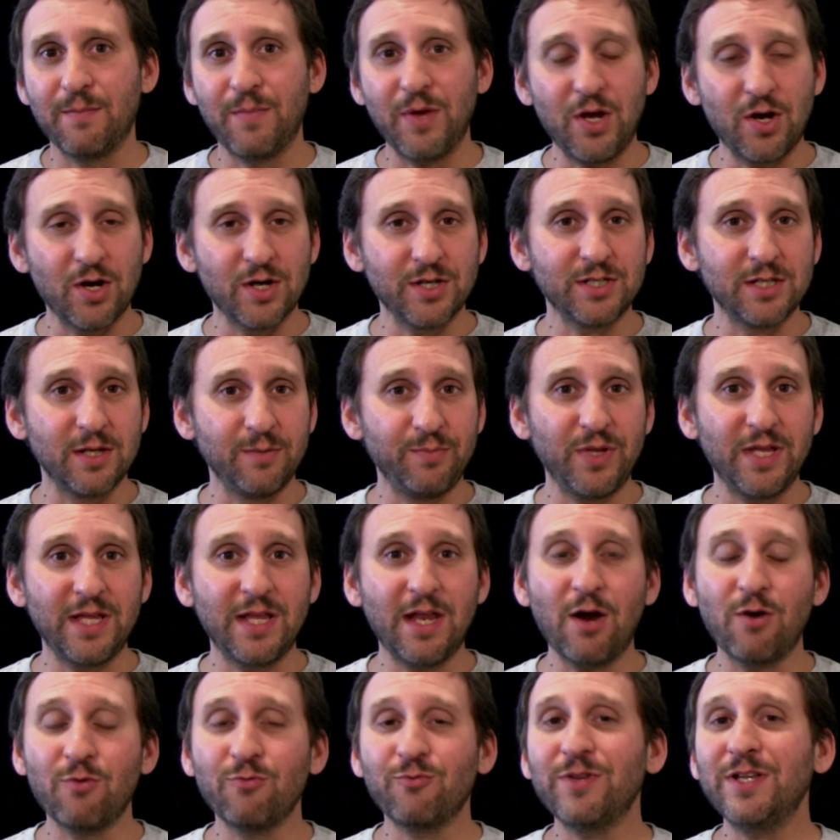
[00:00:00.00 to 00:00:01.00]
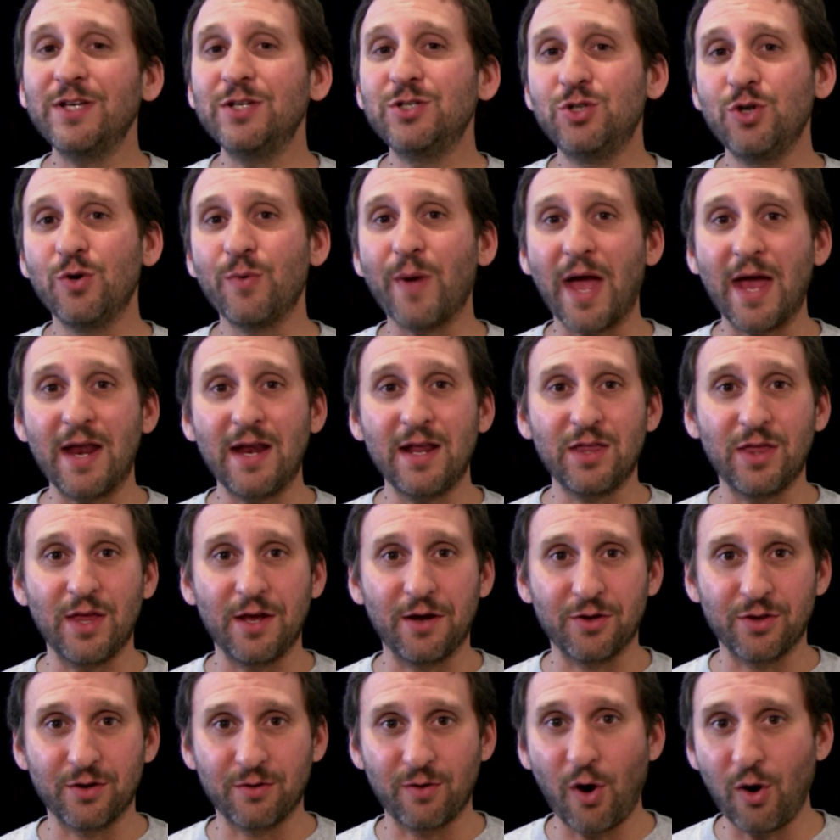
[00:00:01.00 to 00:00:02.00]
because simply they don't really do
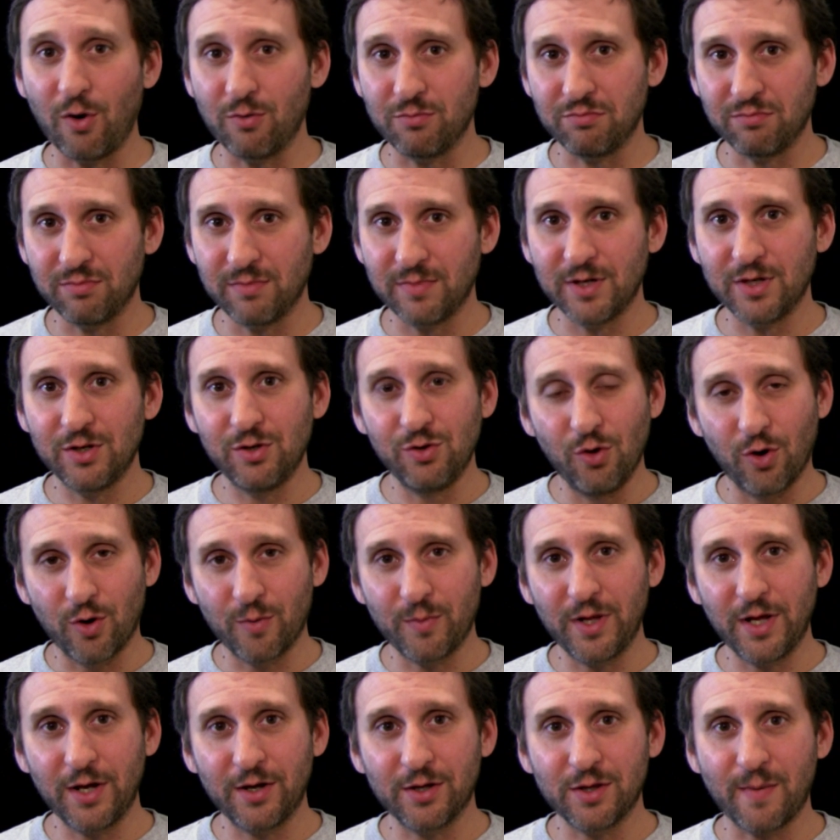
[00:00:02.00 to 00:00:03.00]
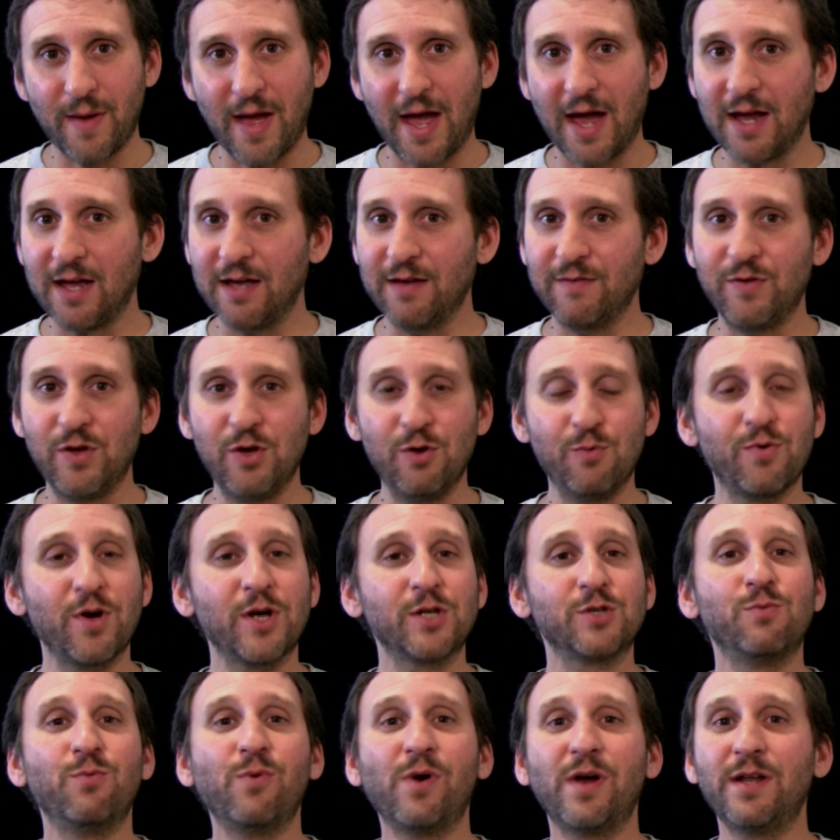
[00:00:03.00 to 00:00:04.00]
anything on their own. Normally on the Mac, if you
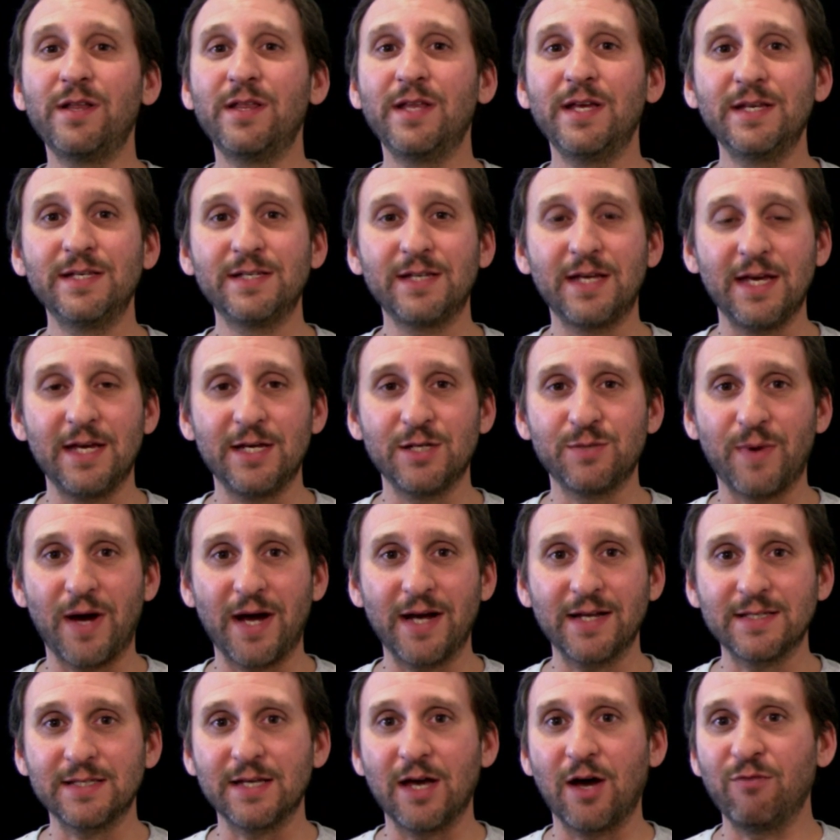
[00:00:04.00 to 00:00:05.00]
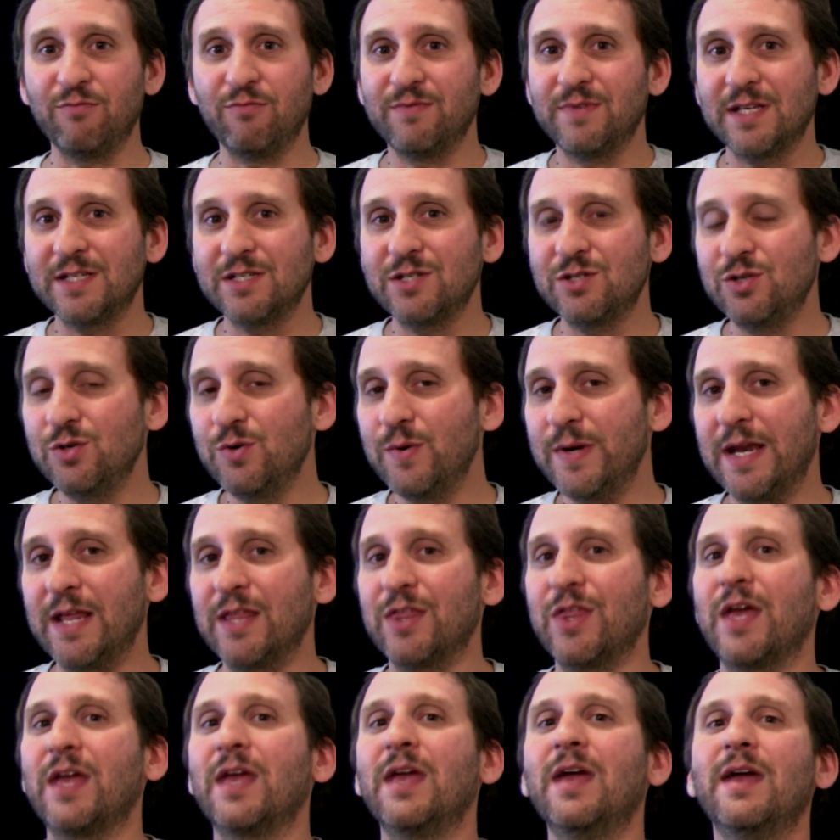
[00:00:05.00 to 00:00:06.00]
press one of these keys by itself, it doesn't do
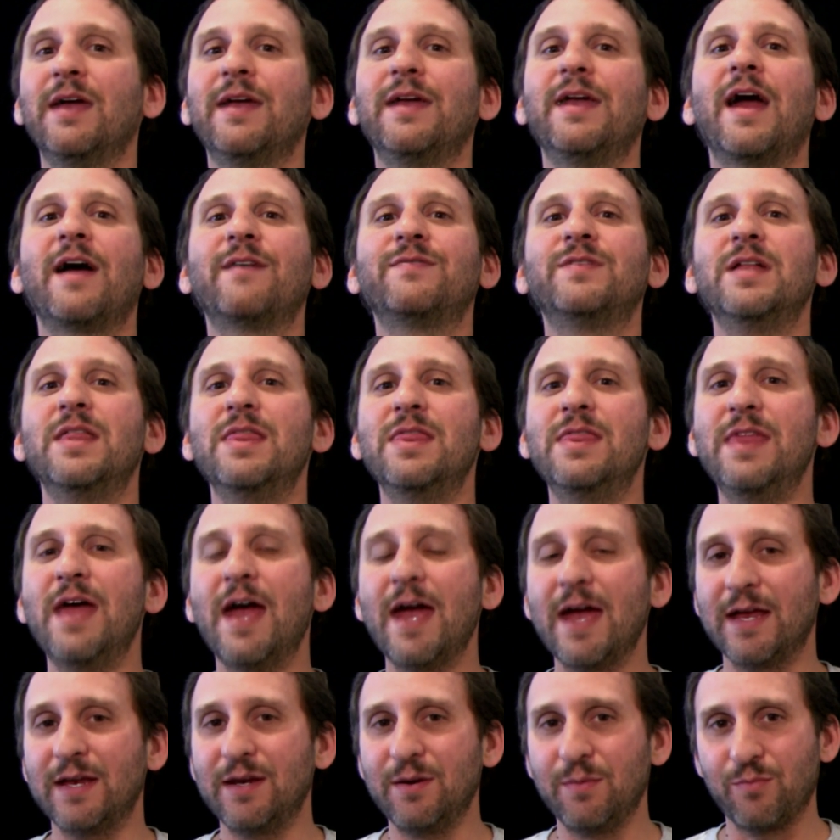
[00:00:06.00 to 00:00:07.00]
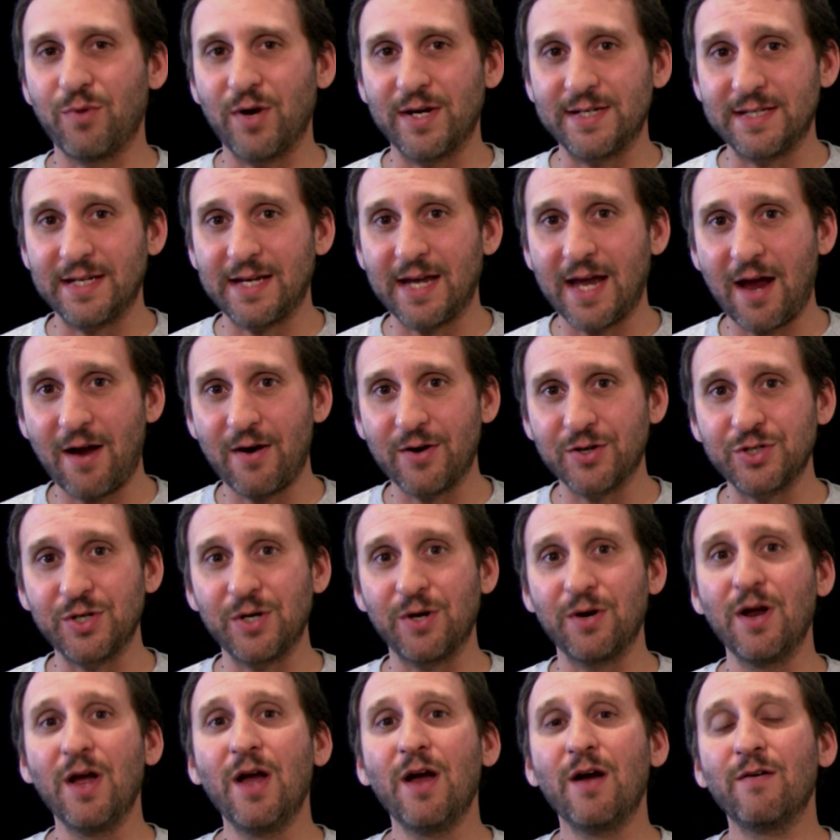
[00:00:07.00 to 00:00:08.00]
anything. You have to then press a
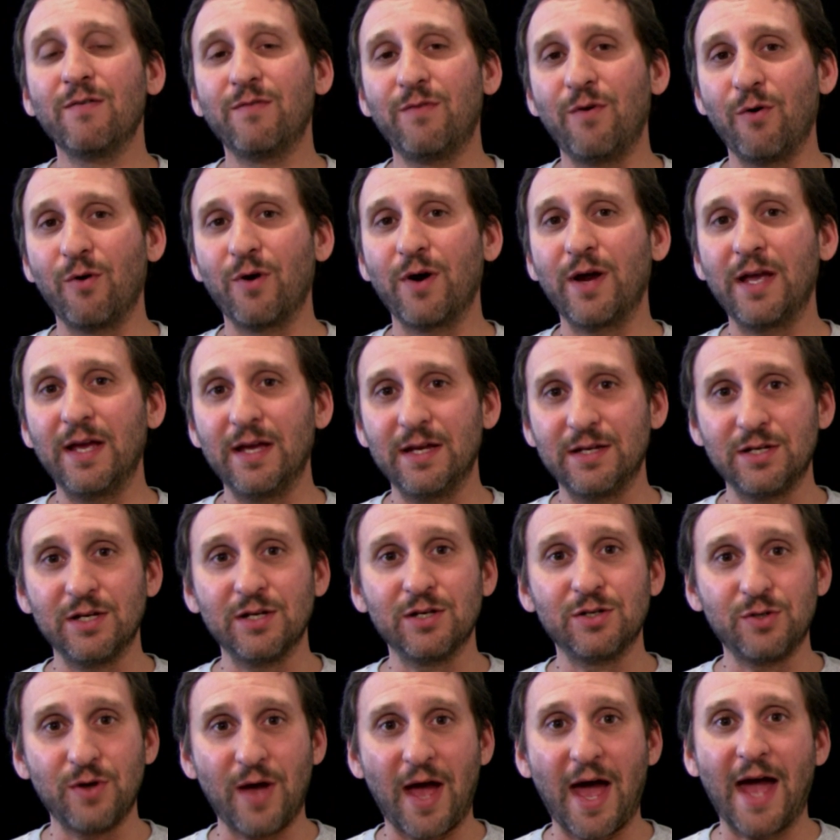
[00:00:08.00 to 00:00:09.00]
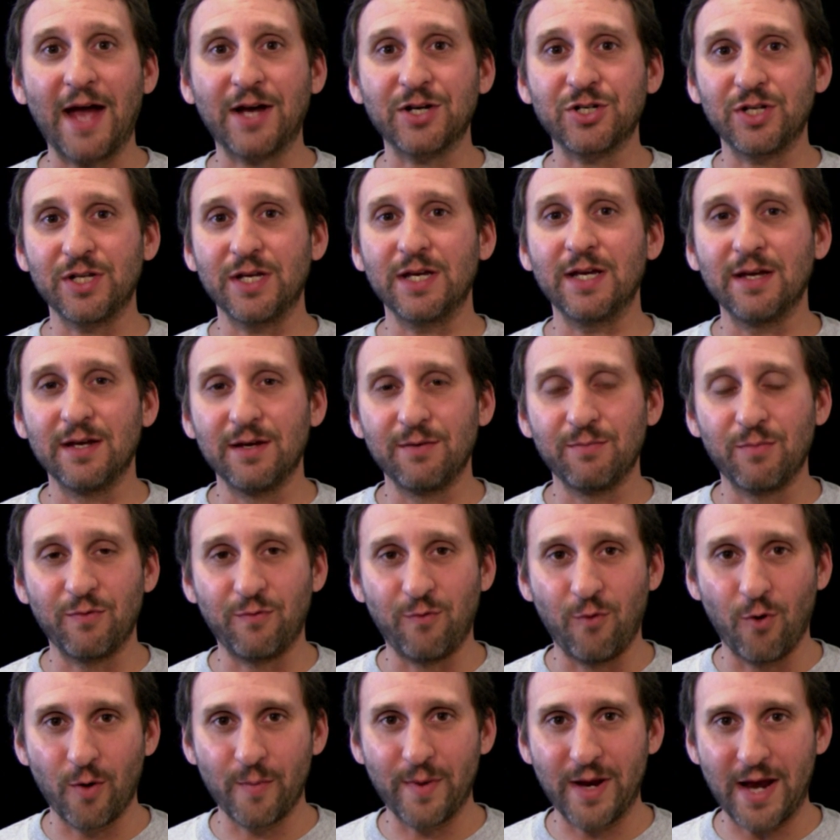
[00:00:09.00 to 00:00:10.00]
character for it to actually
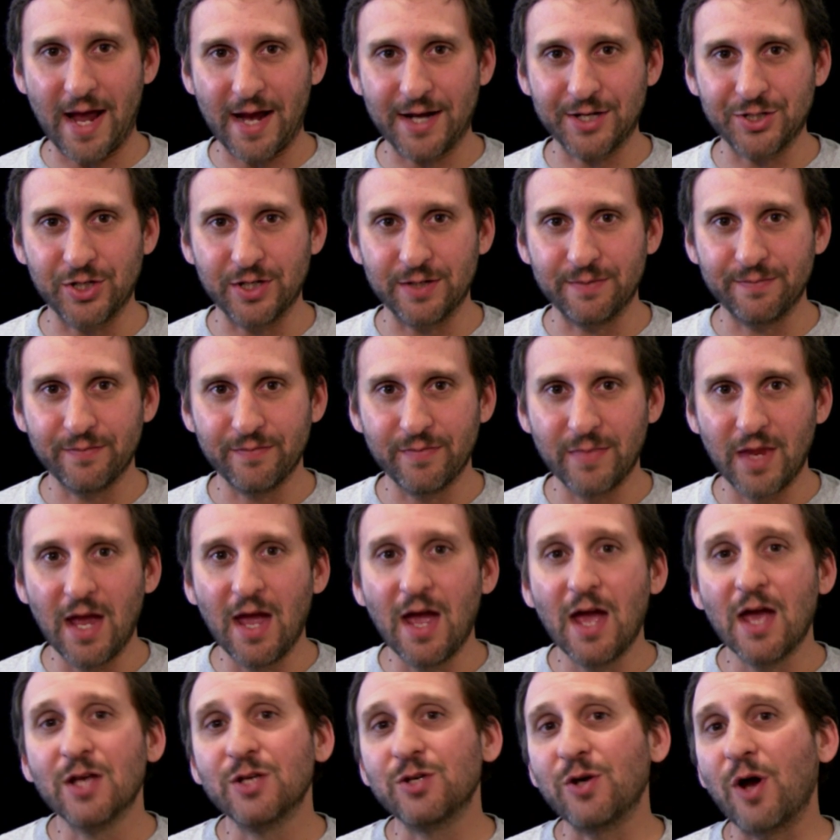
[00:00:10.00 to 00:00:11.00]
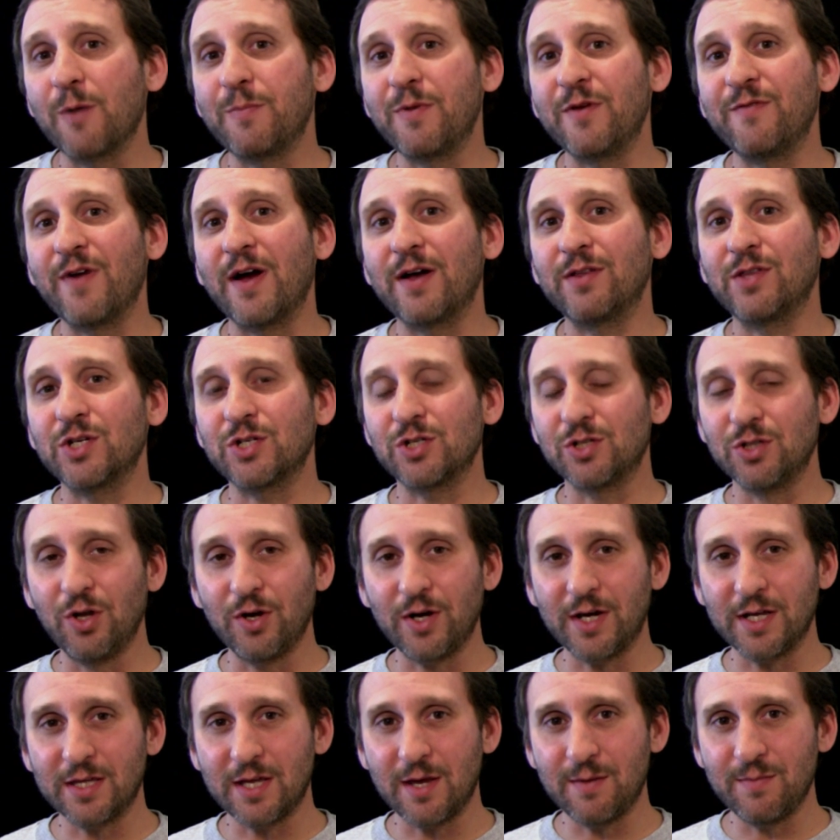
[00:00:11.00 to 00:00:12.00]
perform an action. So I hope you found this
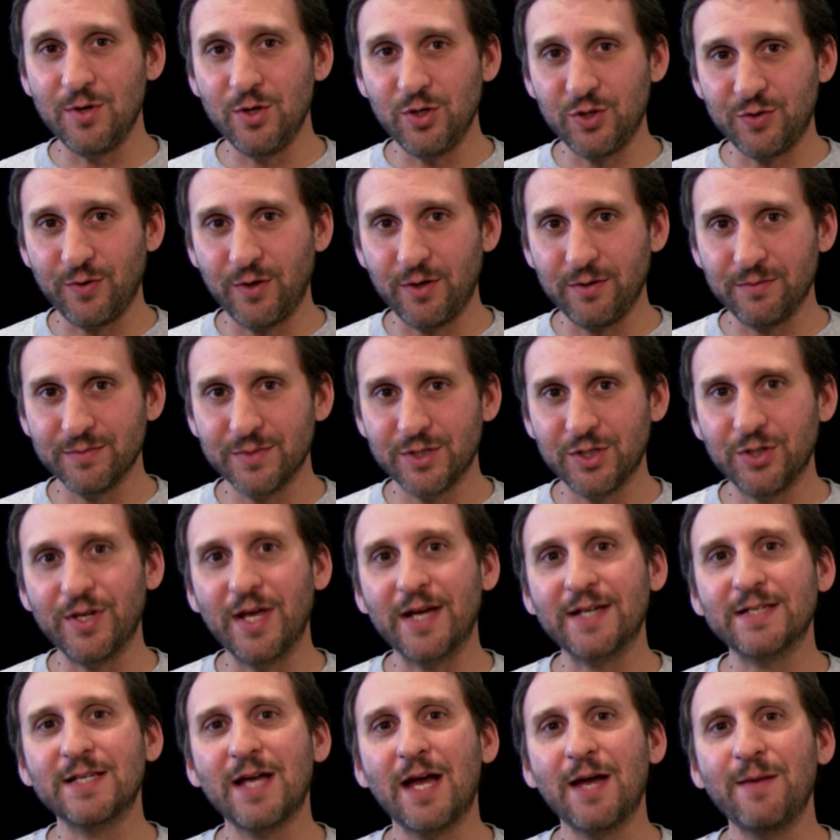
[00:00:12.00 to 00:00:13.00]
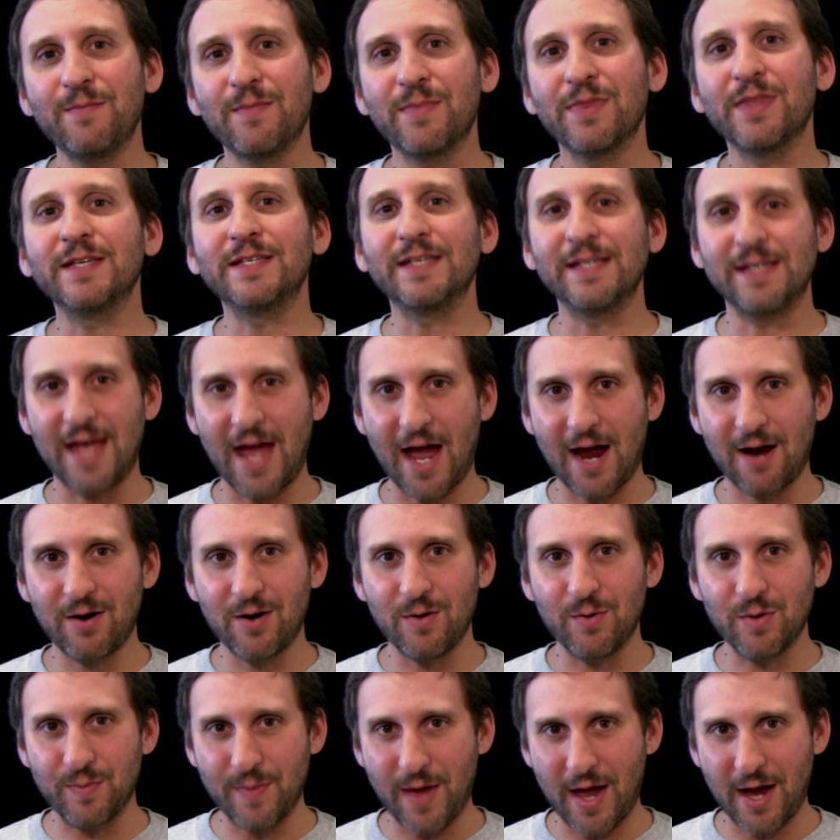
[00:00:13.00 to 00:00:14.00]
look at them useful. Till next time, this is
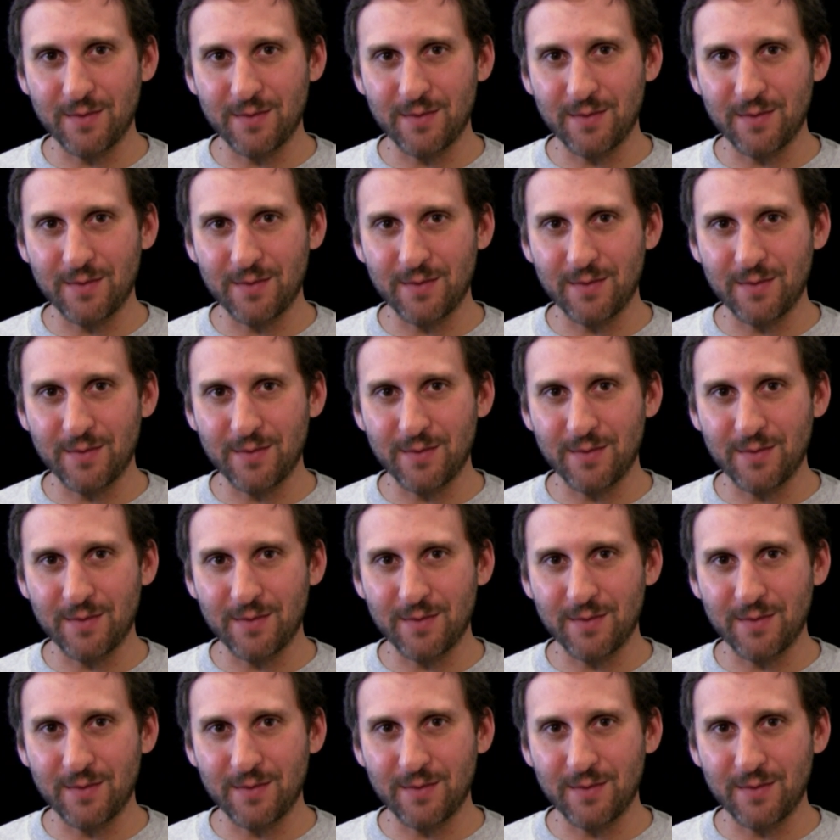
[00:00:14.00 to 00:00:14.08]
Gary with